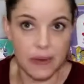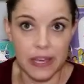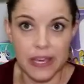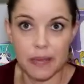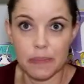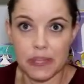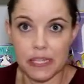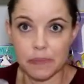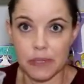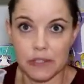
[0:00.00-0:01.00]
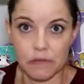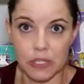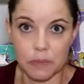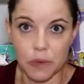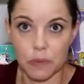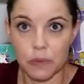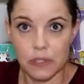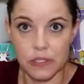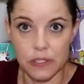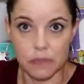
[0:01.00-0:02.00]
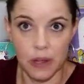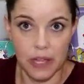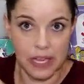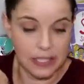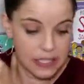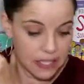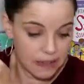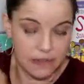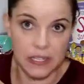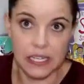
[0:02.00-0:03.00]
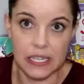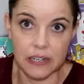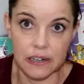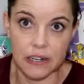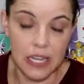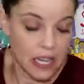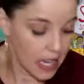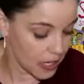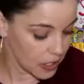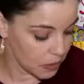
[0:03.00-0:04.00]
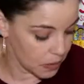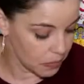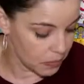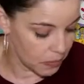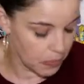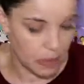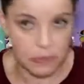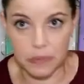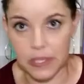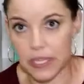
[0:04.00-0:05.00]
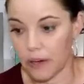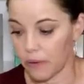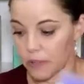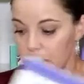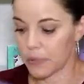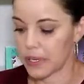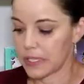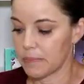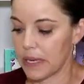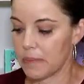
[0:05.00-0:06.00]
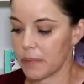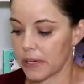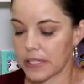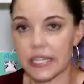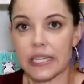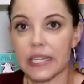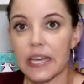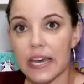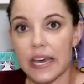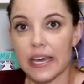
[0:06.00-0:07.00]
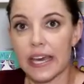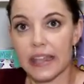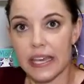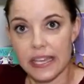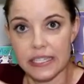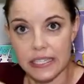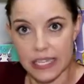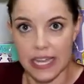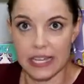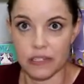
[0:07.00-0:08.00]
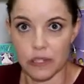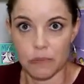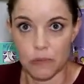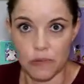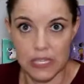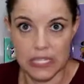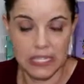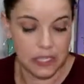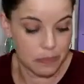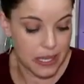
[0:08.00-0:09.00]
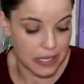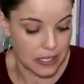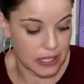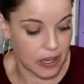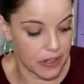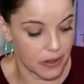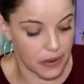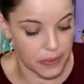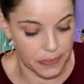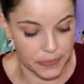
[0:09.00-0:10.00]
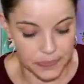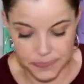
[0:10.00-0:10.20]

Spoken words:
keeping these bins really mobile, small hands can fit in here, and you would probably only put as many books in, again, that kids can handle and move these independently on their own.